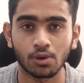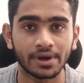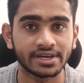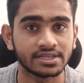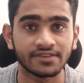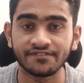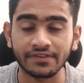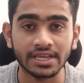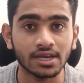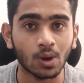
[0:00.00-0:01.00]
provided the
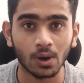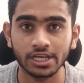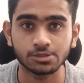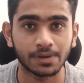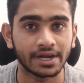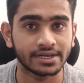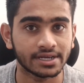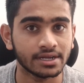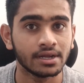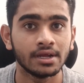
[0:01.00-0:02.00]
free college
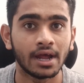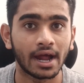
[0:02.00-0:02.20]
predictor,